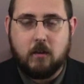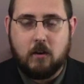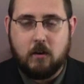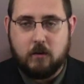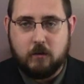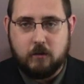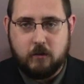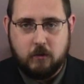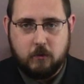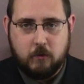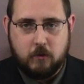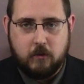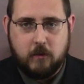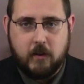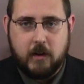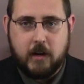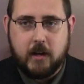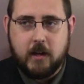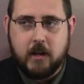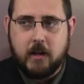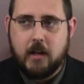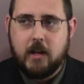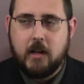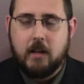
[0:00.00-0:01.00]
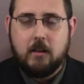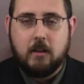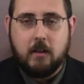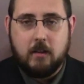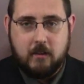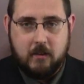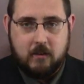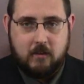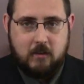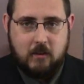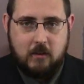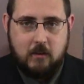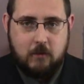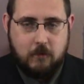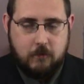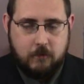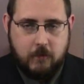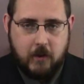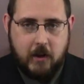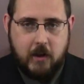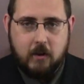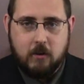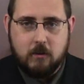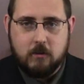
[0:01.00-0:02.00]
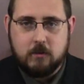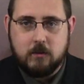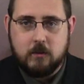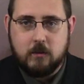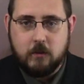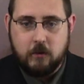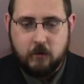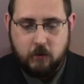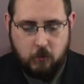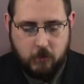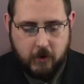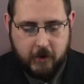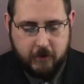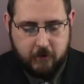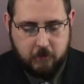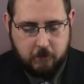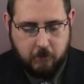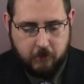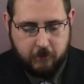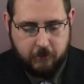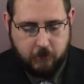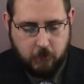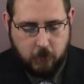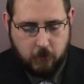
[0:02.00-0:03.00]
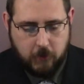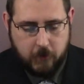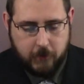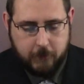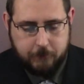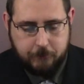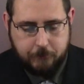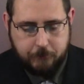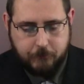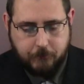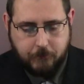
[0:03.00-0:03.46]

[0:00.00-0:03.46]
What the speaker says: also agree that this has failed twice before.